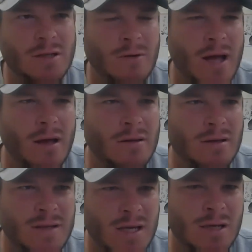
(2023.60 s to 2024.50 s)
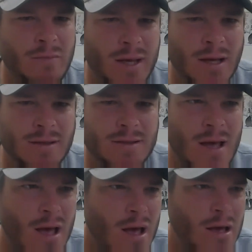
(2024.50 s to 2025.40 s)
it's the right decision because
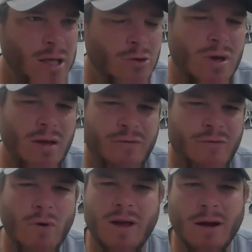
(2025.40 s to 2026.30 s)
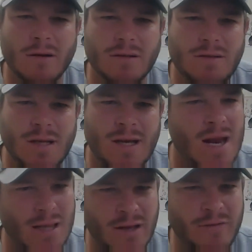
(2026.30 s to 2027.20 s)
you get four years to
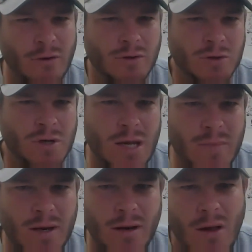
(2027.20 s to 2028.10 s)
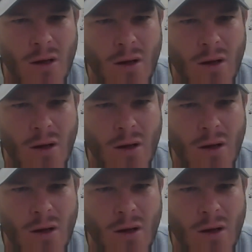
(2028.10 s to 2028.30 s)
kind of live your dream and